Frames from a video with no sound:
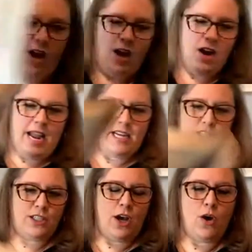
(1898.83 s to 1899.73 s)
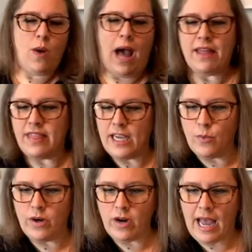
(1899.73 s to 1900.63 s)
All right, so I
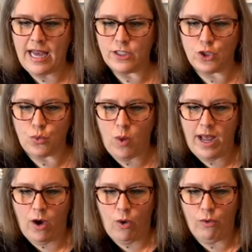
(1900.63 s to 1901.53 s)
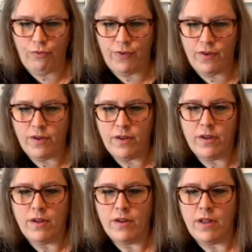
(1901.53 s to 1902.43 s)
think we're at 12.
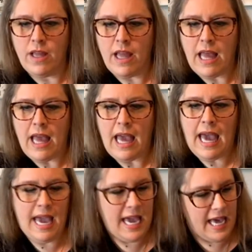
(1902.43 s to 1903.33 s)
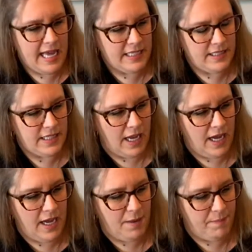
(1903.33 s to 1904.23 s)
And
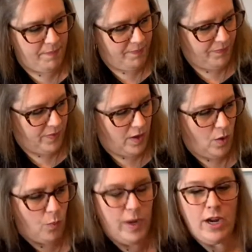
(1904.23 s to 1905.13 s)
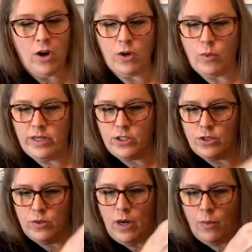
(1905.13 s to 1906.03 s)
um, we are going
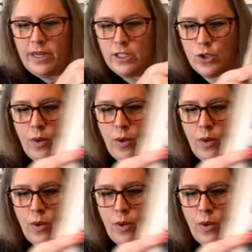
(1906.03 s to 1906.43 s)
to, are we at